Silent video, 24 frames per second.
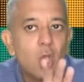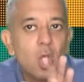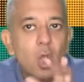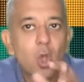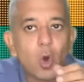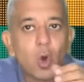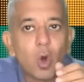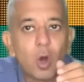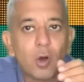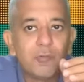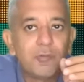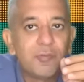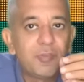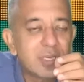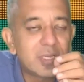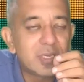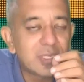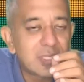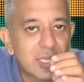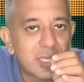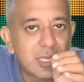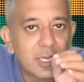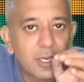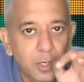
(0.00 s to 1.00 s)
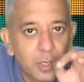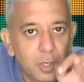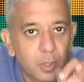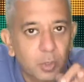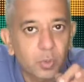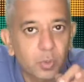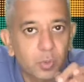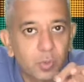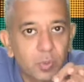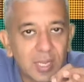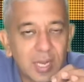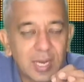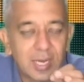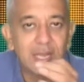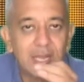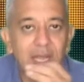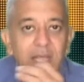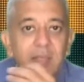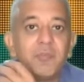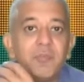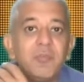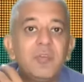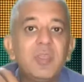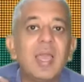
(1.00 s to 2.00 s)
Obviously, due to that, if
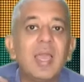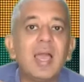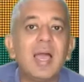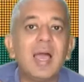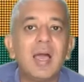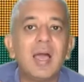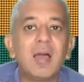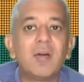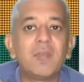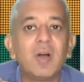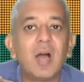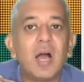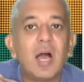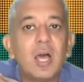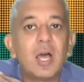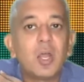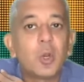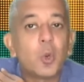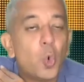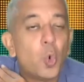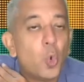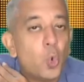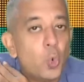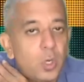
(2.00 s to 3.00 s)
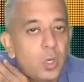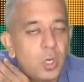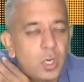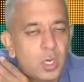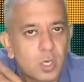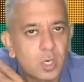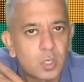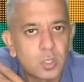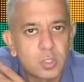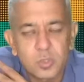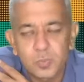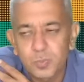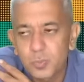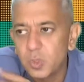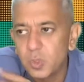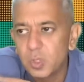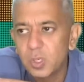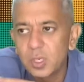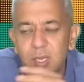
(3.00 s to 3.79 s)
we have our own transport,